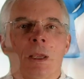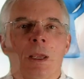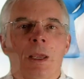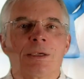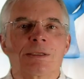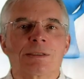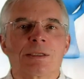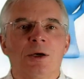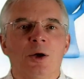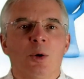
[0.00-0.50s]

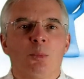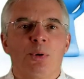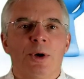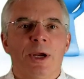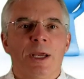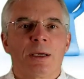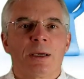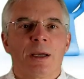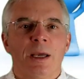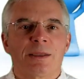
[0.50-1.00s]
Is there a
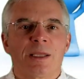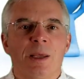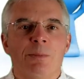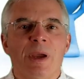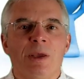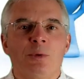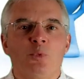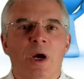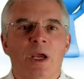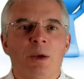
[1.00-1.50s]
break at the
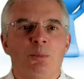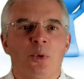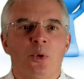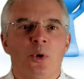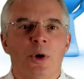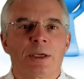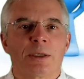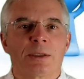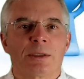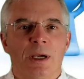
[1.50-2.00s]
midway
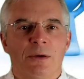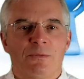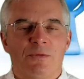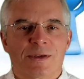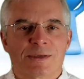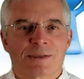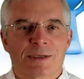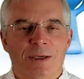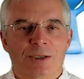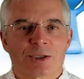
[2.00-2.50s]
point of
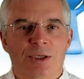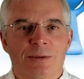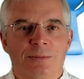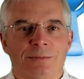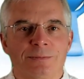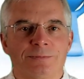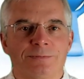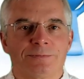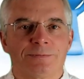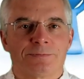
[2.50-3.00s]
the
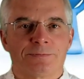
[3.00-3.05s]
session?